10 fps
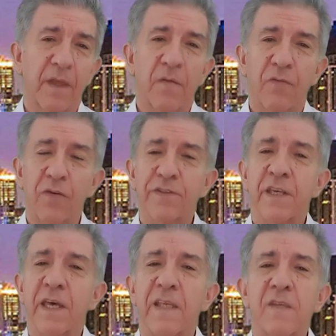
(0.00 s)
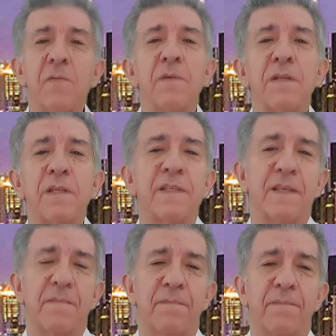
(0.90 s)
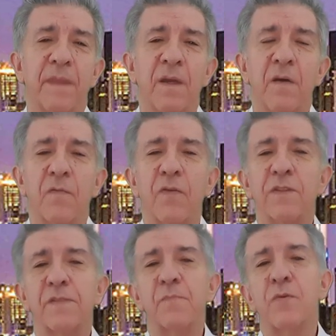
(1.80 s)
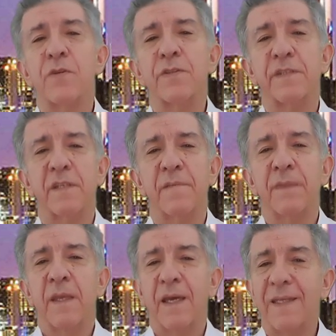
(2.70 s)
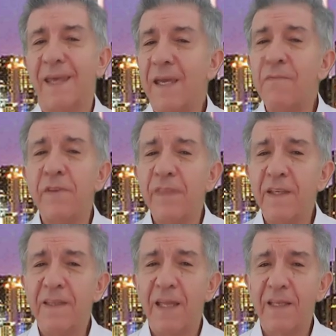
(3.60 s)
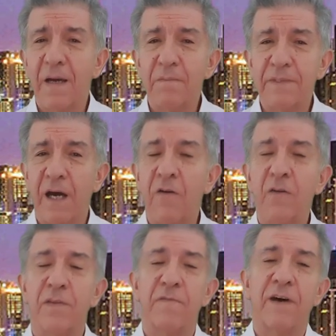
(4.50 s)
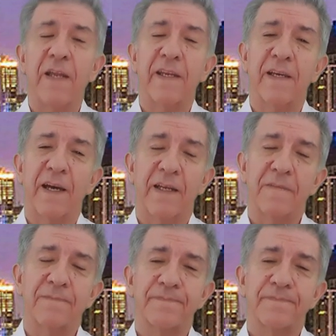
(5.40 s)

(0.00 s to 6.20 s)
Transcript: false ecumenism, false mercy, and everything that comes out of the Vatican.